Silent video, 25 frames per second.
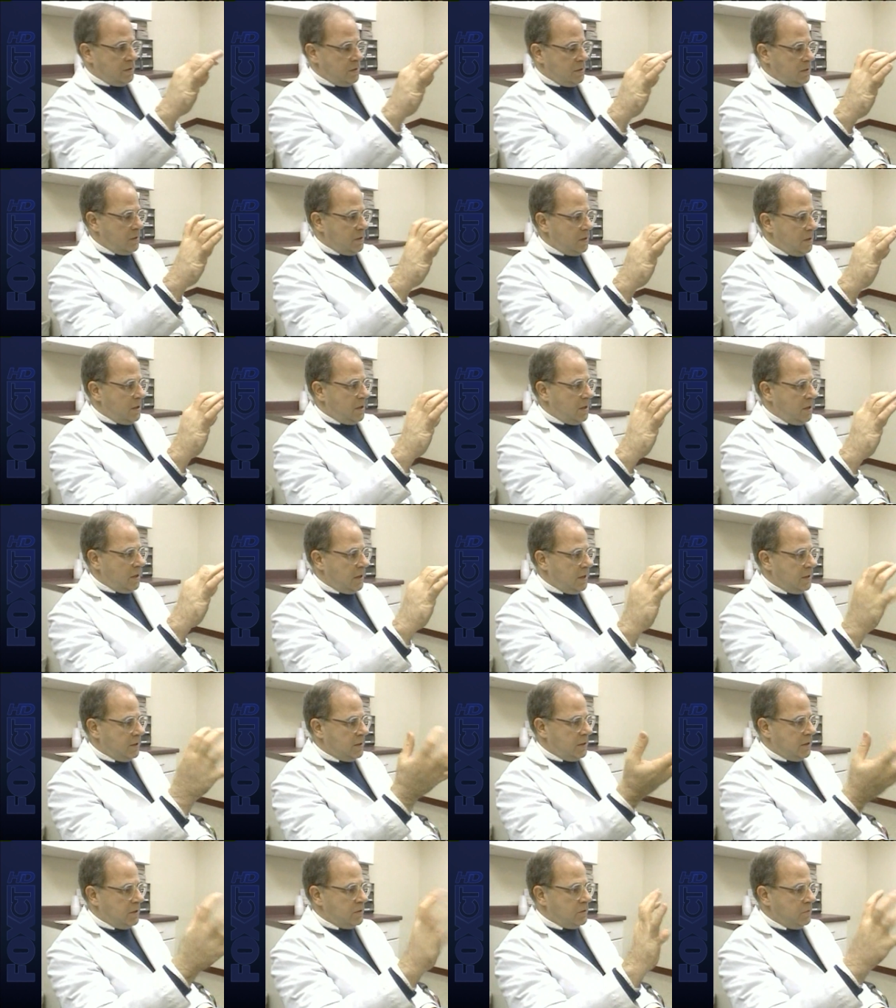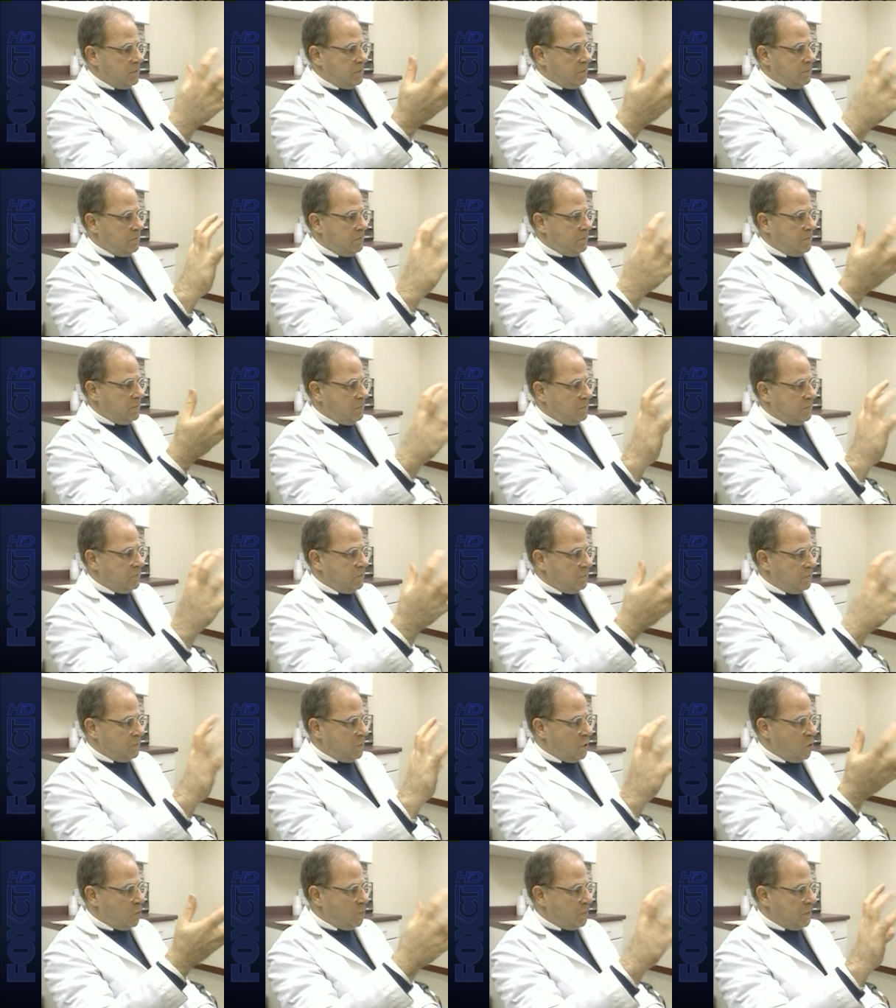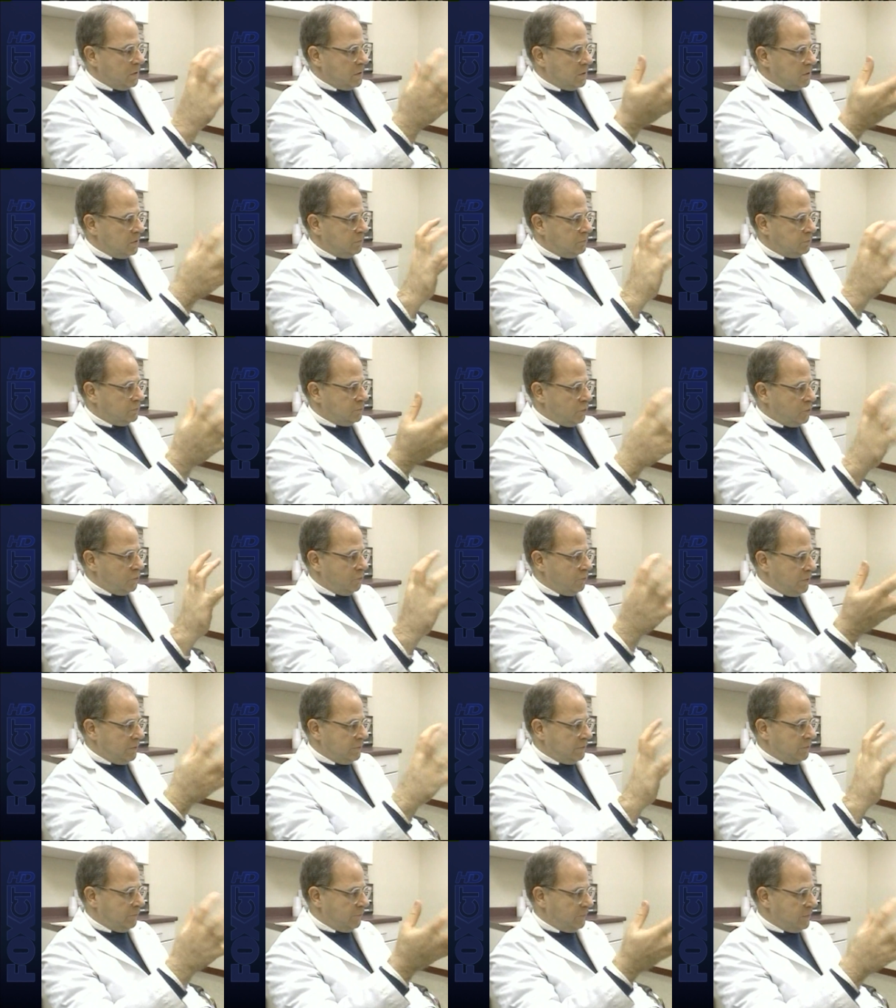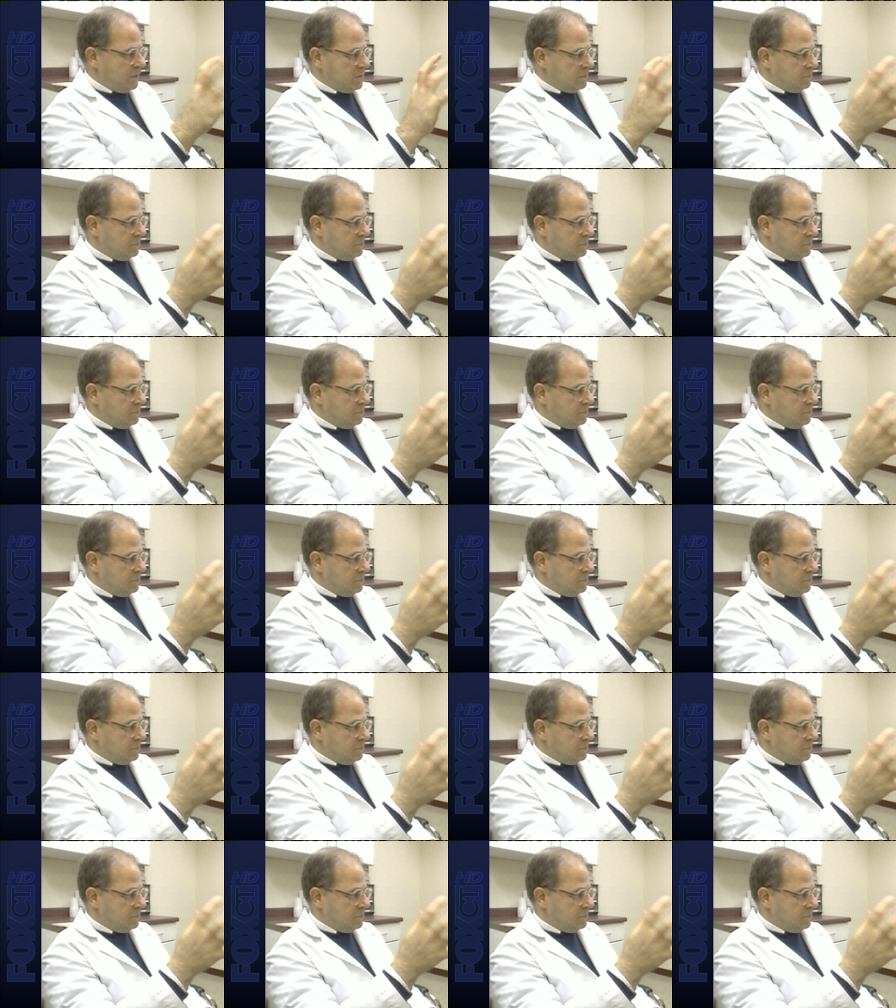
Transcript: have been geared toward giving a